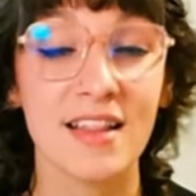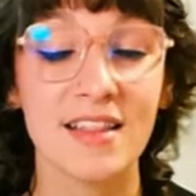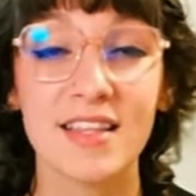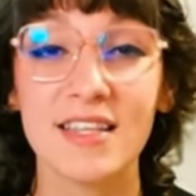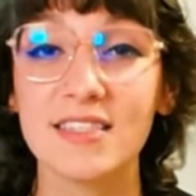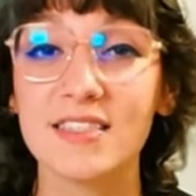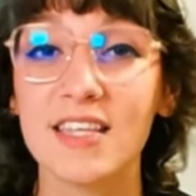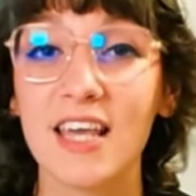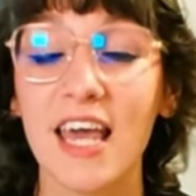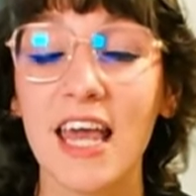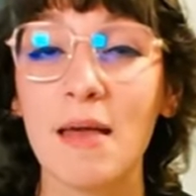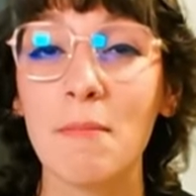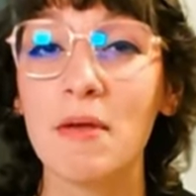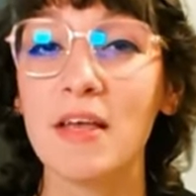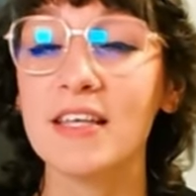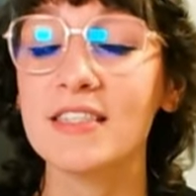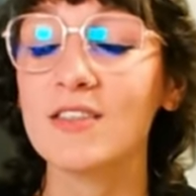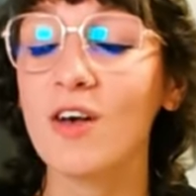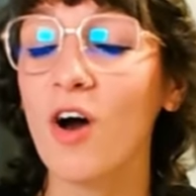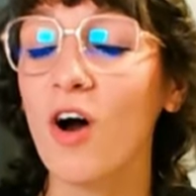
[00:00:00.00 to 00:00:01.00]
This game
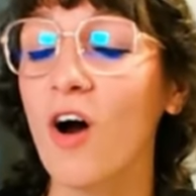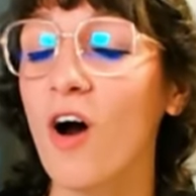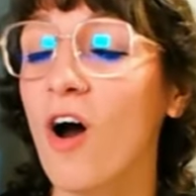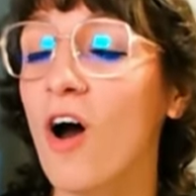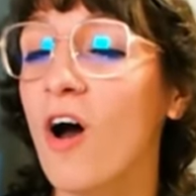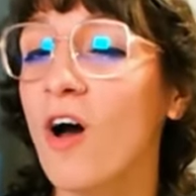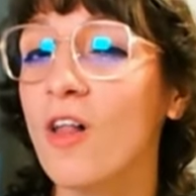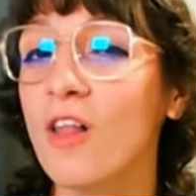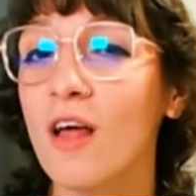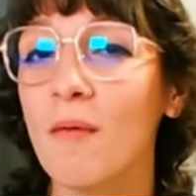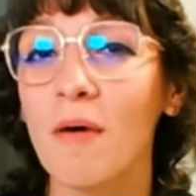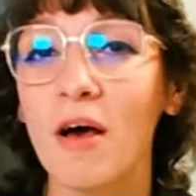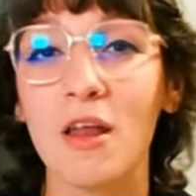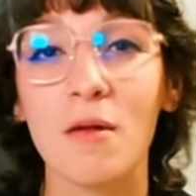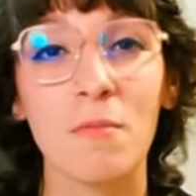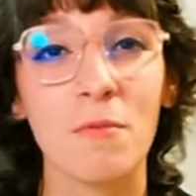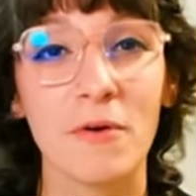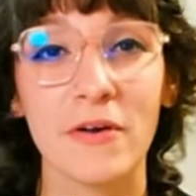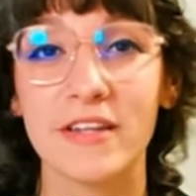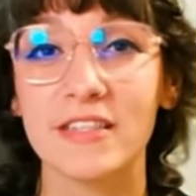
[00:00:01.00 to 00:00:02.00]
is all about a
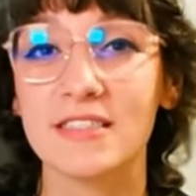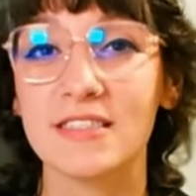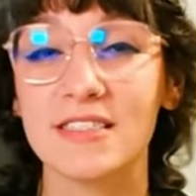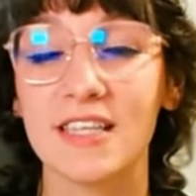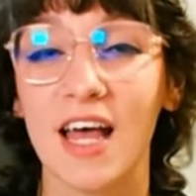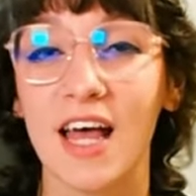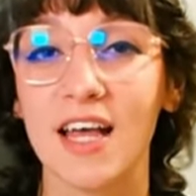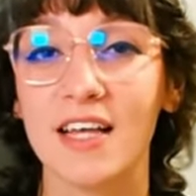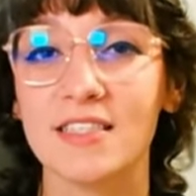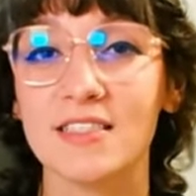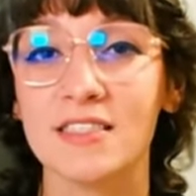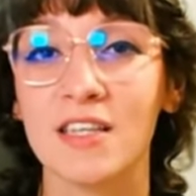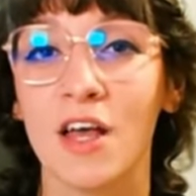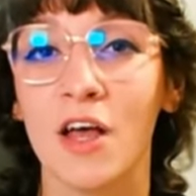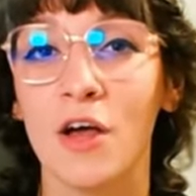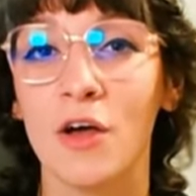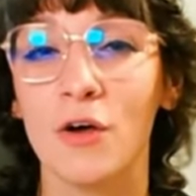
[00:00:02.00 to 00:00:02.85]
princess